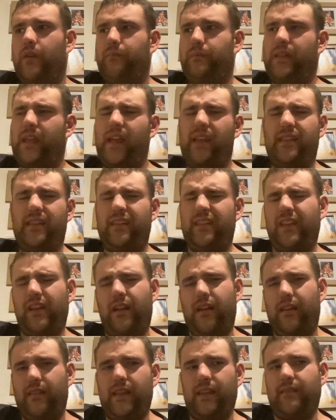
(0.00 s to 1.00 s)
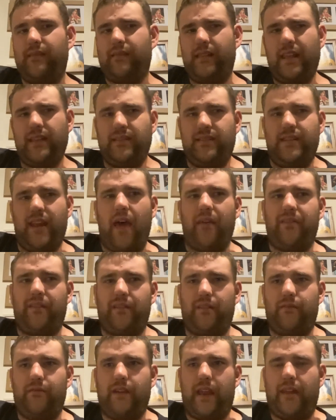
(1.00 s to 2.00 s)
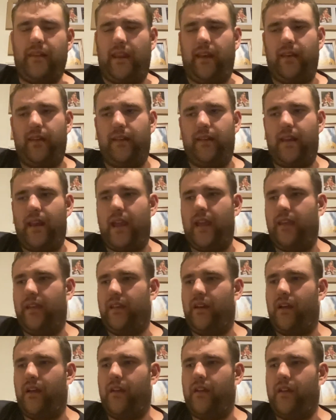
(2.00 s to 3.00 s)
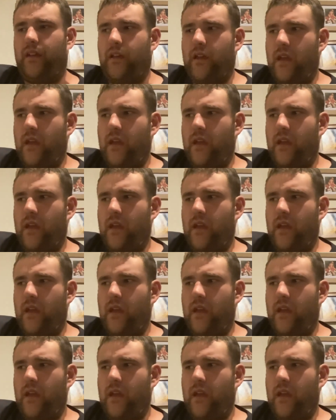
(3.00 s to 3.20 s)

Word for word: but that you know that that's nothing at the end of the day. You know,